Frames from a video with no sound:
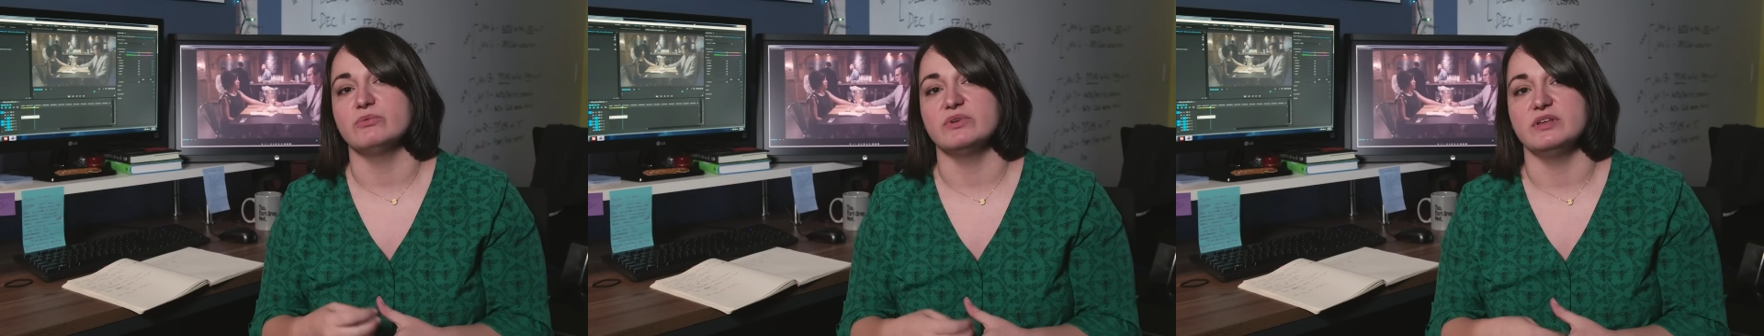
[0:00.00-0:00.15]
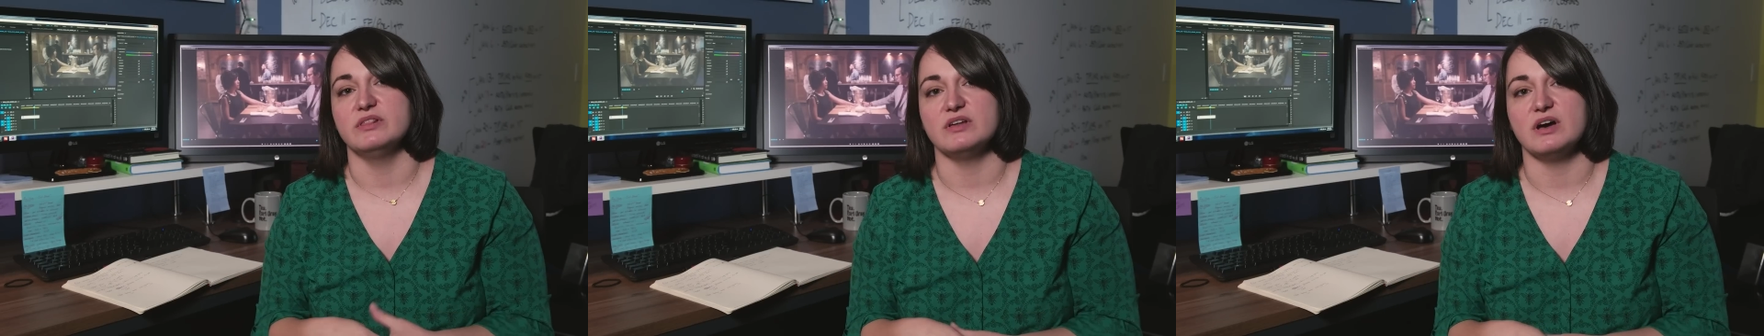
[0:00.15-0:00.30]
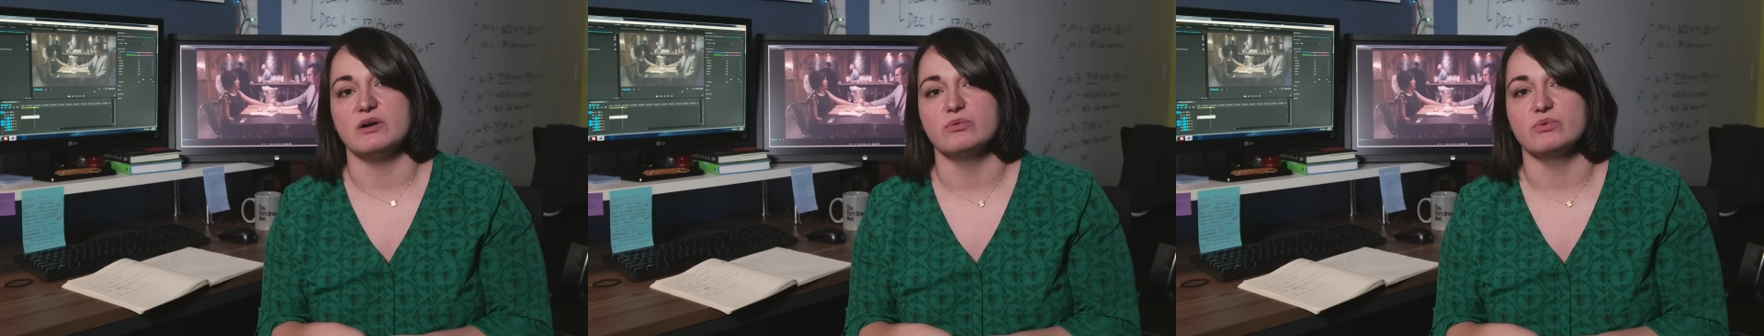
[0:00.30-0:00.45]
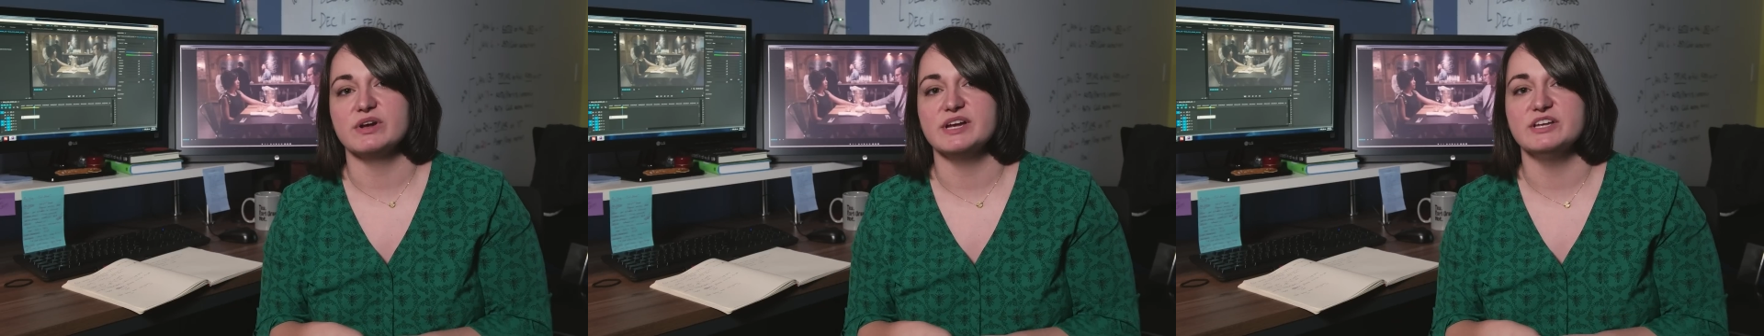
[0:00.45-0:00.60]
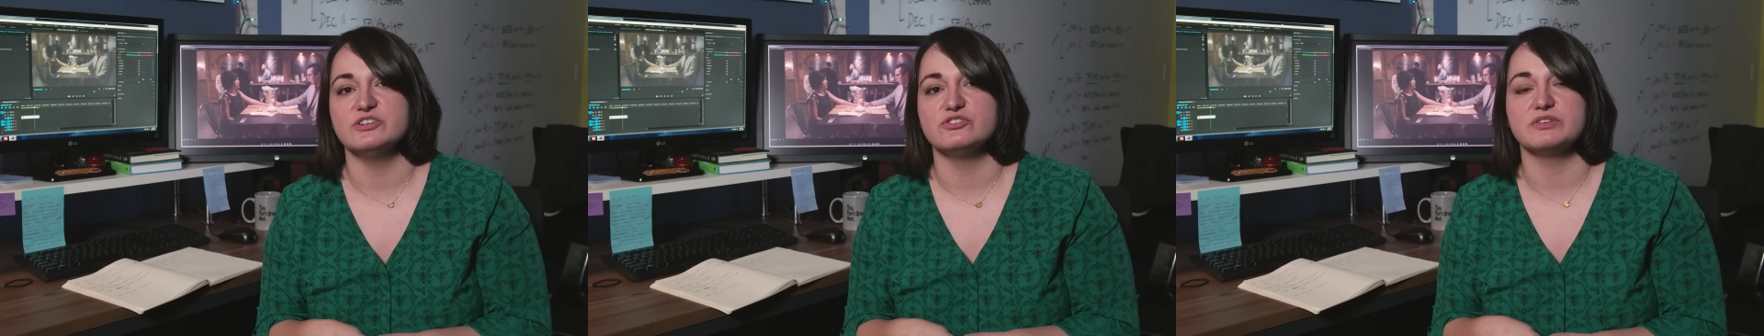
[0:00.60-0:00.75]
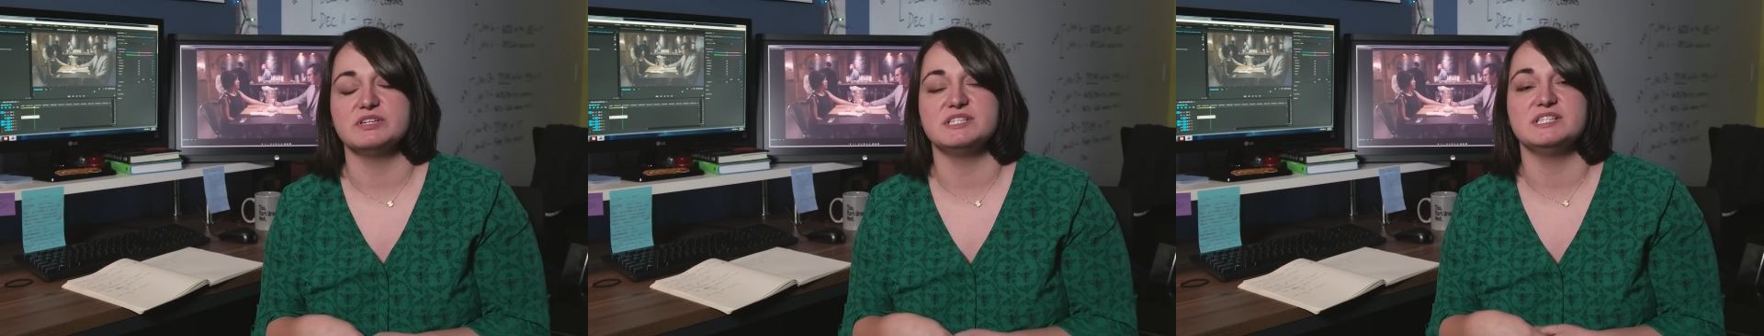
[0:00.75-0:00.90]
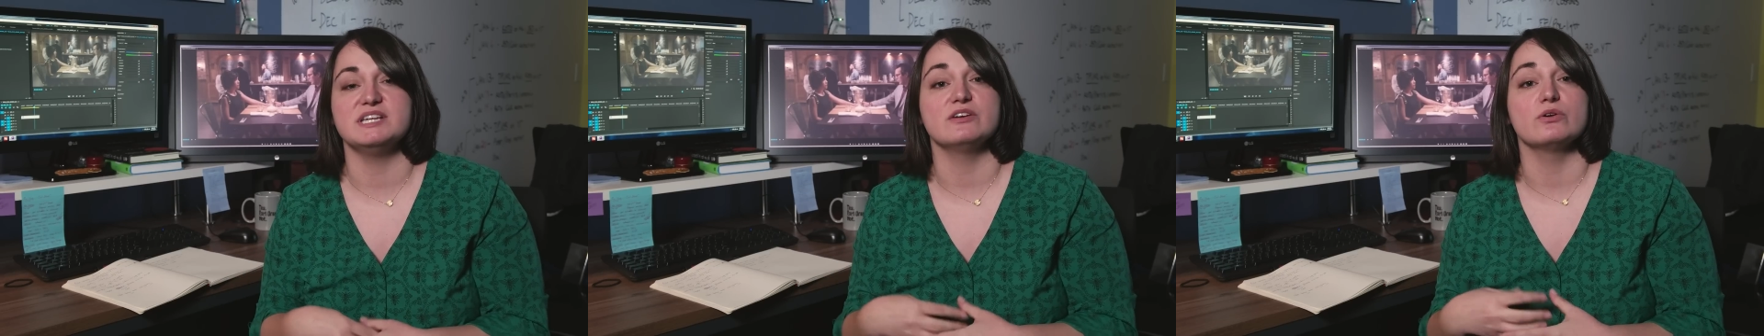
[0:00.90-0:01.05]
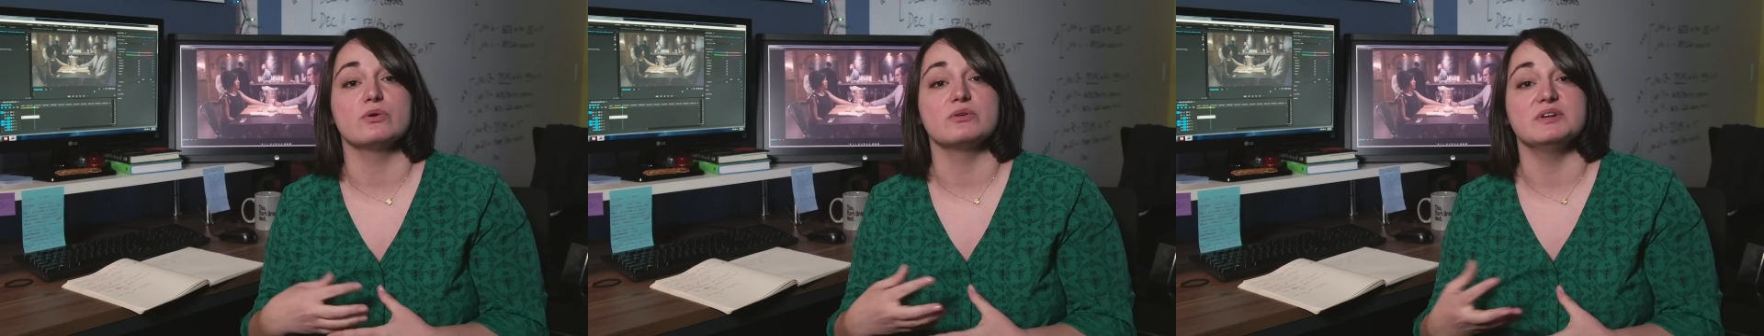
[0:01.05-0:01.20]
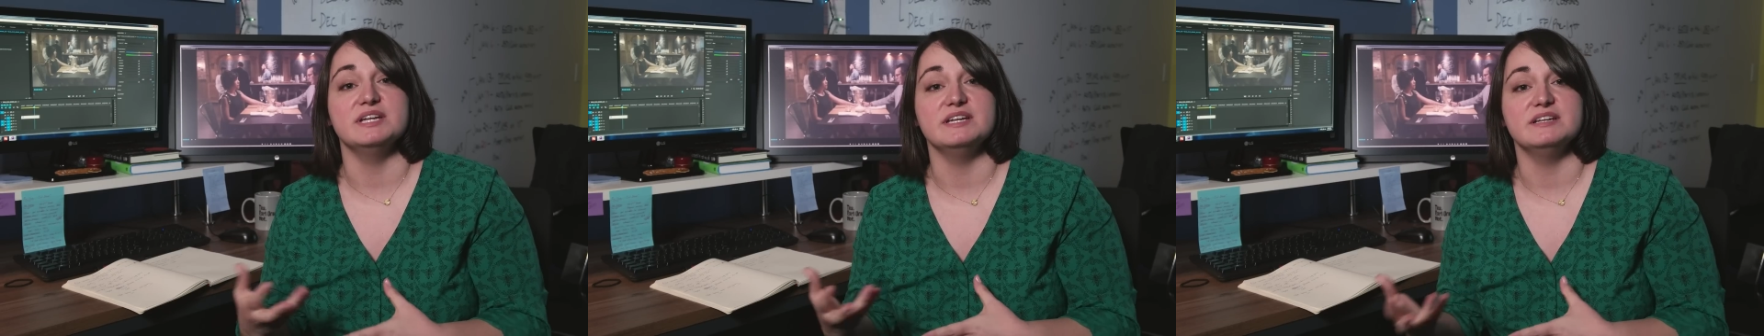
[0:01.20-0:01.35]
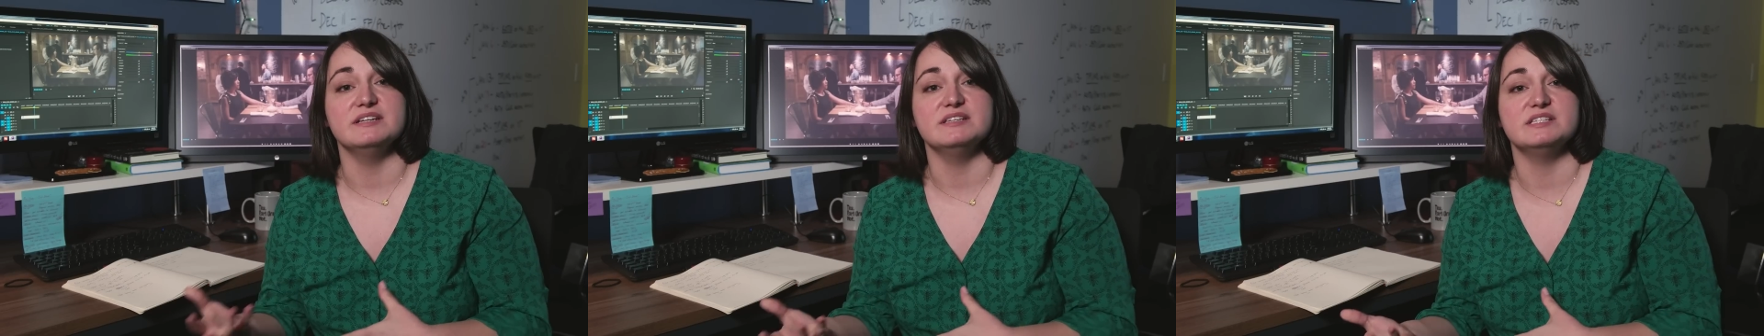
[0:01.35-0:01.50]
we thought were interesting or
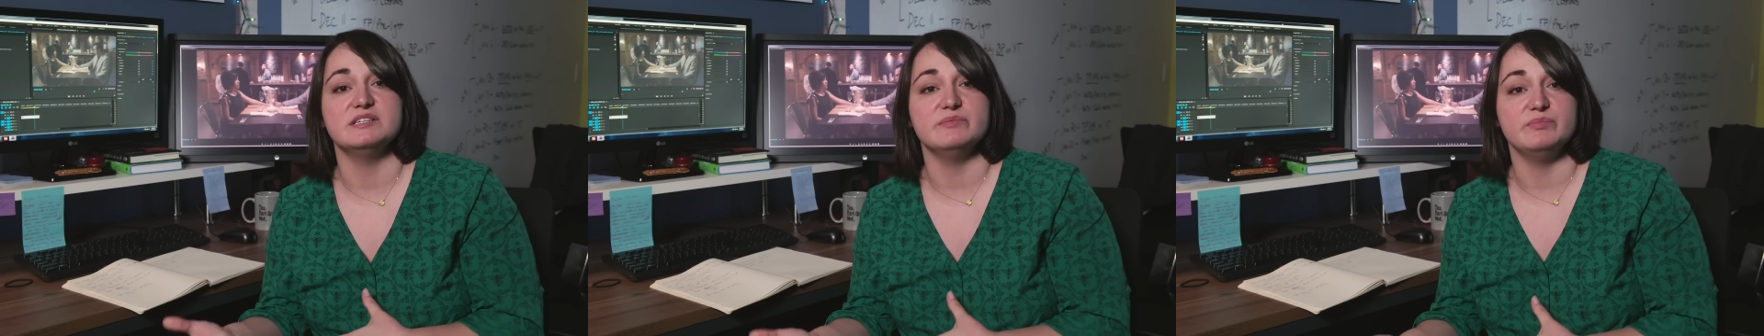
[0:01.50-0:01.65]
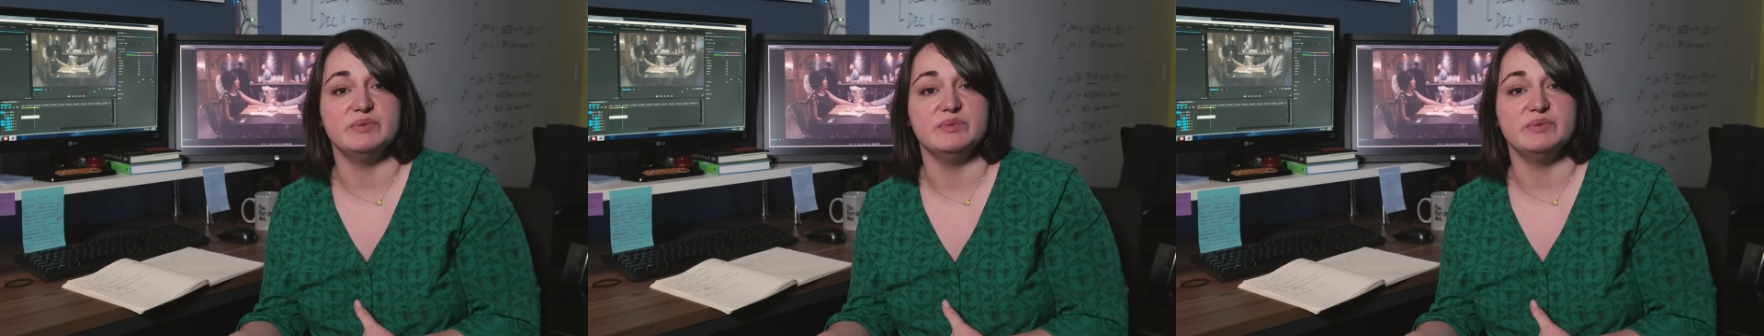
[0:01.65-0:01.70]
needed to